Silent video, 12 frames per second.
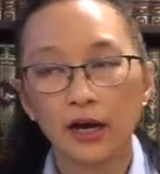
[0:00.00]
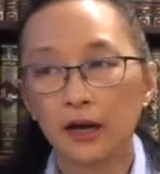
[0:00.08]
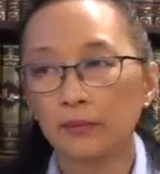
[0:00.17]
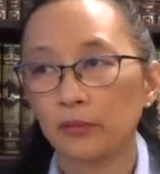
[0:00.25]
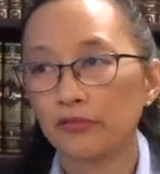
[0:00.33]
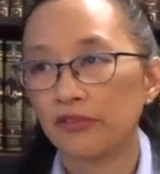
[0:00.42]

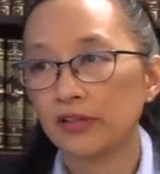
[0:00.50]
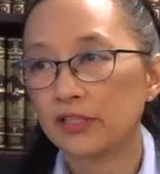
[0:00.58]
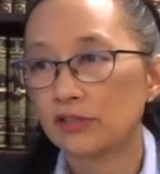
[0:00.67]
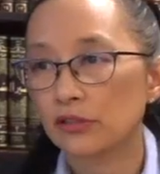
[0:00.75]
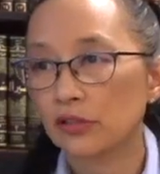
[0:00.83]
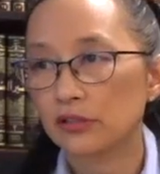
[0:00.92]
we felt
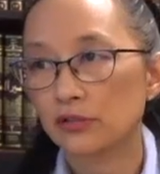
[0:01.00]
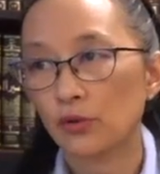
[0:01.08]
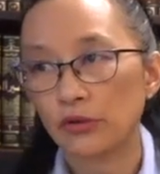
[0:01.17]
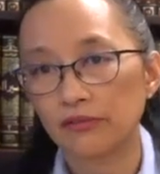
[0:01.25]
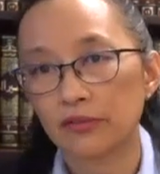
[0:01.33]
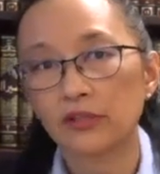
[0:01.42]
it's sort
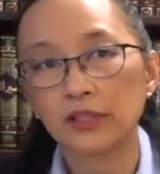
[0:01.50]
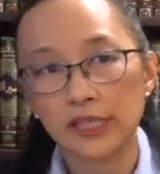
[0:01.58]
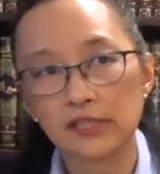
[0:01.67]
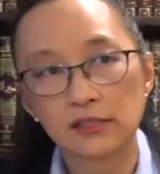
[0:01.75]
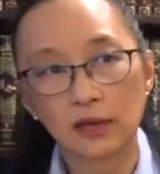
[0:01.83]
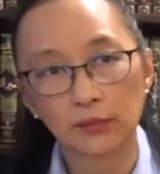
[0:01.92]
of the
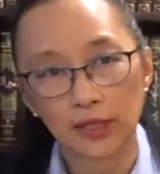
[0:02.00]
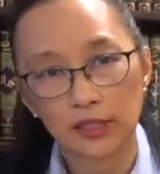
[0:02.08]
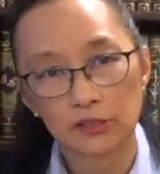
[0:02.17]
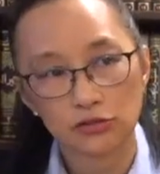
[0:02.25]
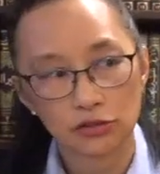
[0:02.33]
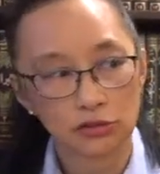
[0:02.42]
least that we
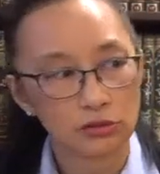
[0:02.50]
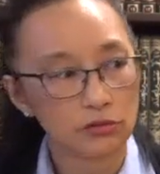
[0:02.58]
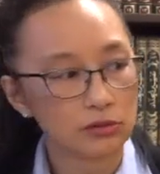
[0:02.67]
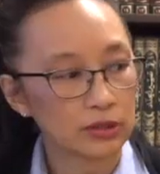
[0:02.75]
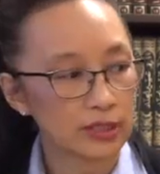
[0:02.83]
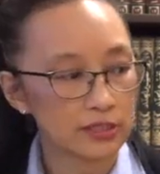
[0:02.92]
can
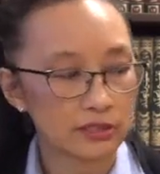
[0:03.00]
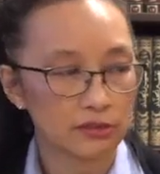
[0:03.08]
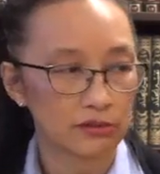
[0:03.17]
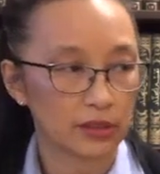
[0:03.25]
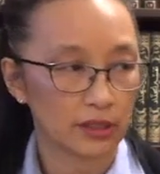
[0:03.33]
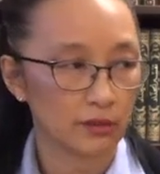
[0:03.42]
do
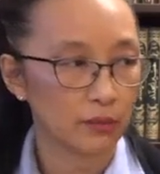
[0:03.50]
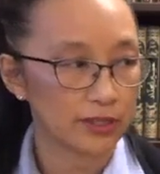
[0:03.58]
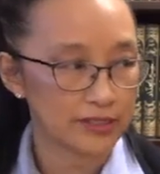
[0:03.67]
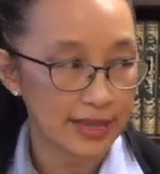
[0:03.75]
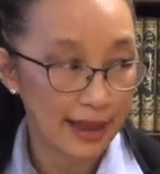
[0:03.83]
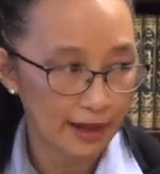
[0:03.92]
considering what
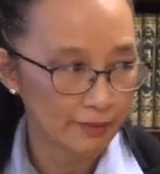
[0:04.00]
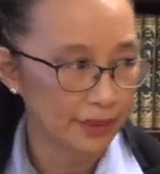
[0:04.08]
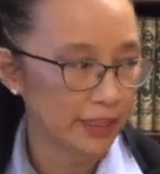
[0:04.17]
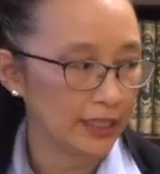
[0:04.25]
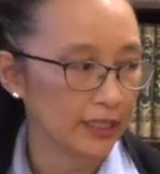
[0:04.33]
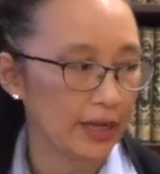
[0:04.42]
is
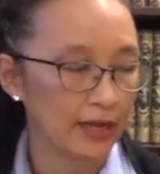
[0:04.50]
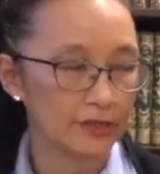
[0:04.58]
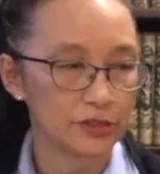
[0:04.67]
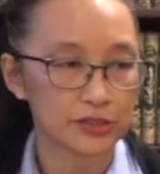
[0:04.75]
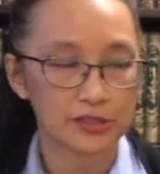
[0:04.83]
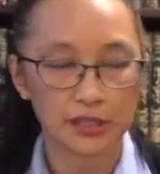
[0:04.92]
happening, and
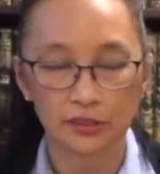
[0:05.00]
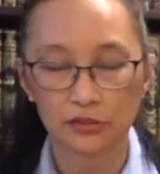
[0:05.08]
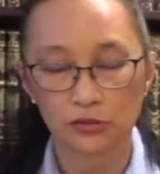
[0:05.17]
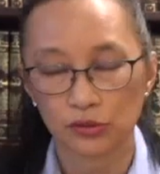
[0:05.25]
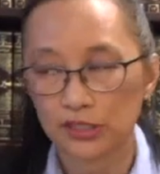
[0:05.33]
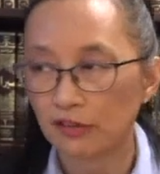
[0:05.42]
just seeing the
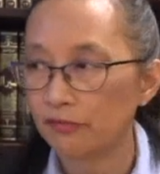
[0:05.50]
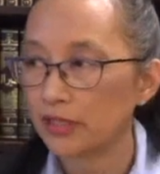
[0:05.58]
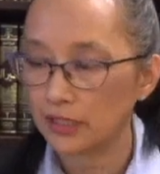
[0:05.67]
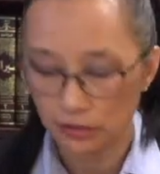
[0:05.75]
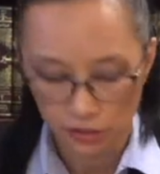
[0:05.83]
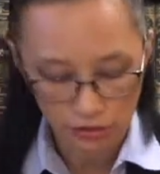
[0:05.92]
stories have been just